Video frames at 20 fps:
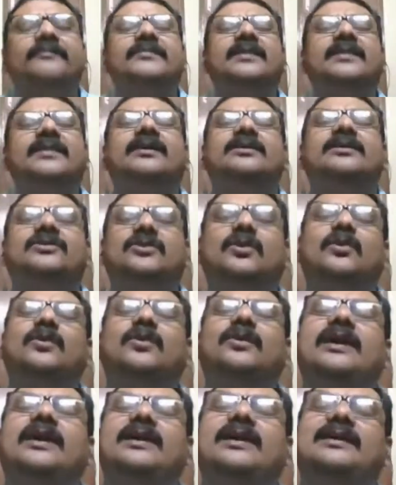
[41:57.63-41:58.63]
So
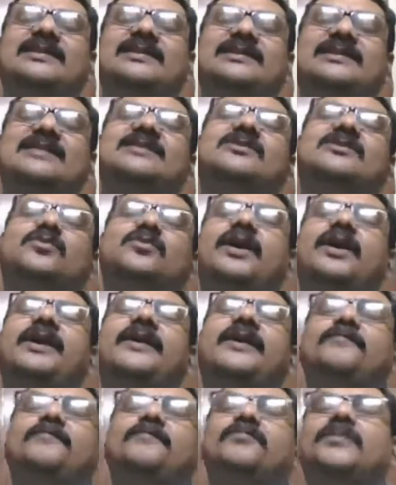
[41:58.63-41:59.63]
it is, as it were,
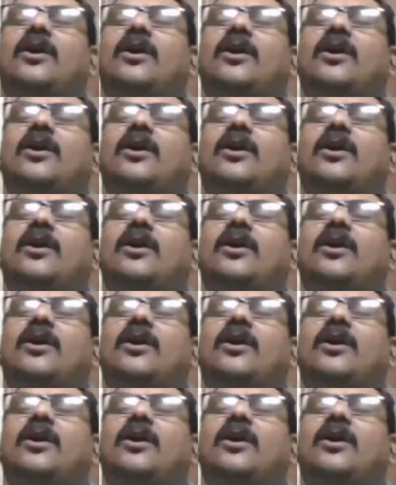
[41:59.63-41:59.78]
on